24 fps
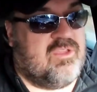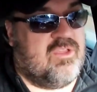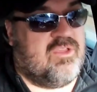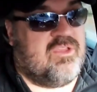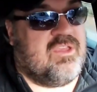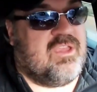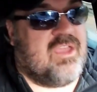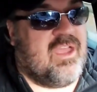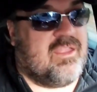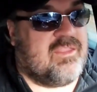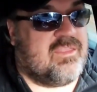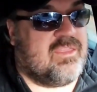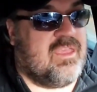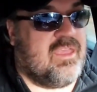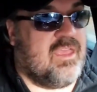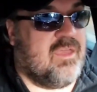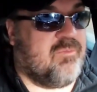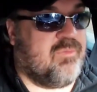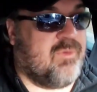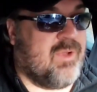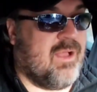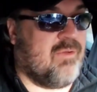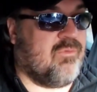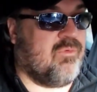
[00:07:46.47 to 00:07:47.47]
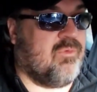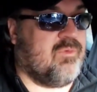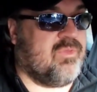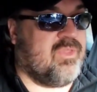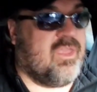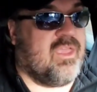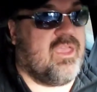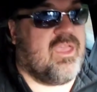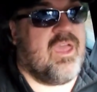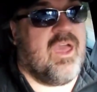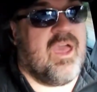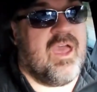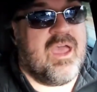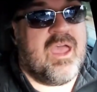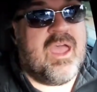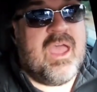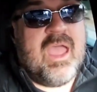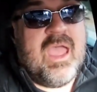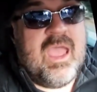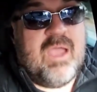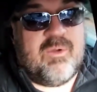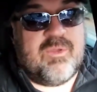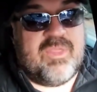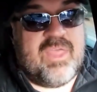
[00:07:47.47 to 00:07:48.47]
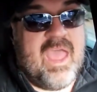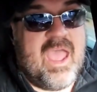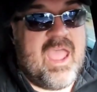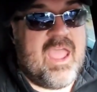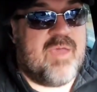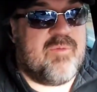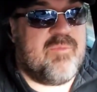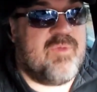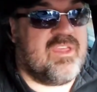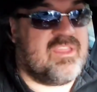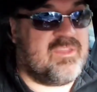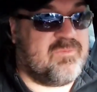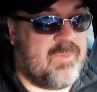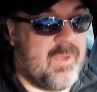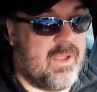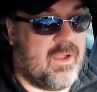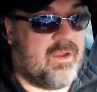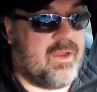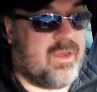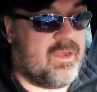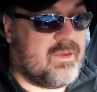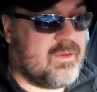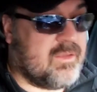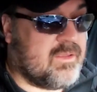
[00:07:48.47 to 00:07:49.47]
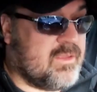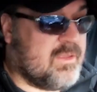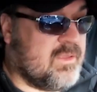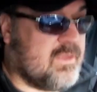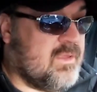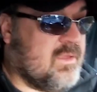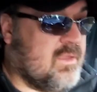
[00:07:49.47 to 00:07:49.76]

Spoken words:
You know, you got the problem with the IMS bearing.